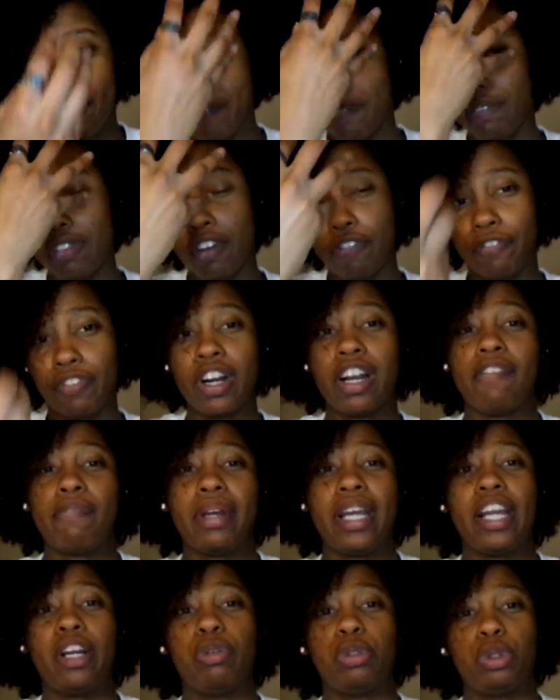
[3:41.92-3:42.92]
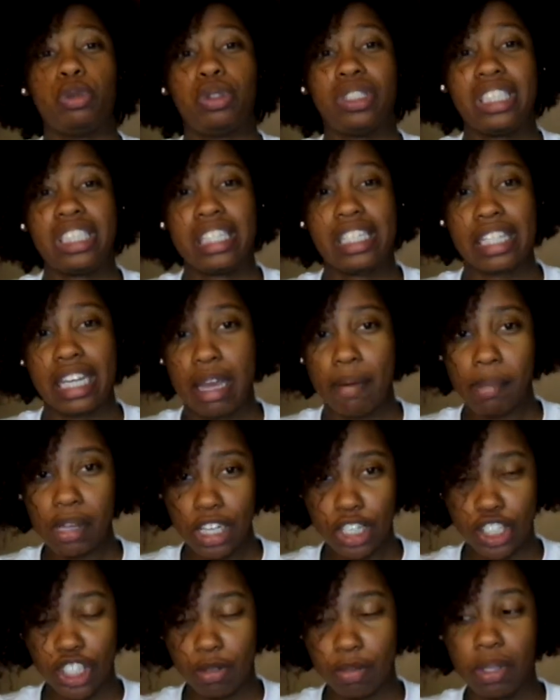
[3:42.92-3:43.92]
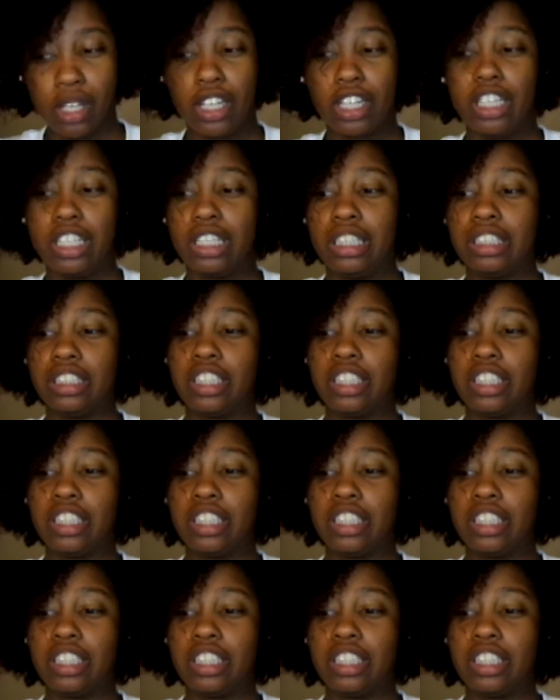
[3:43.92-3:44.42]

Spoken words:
the front of my hair was really damaged because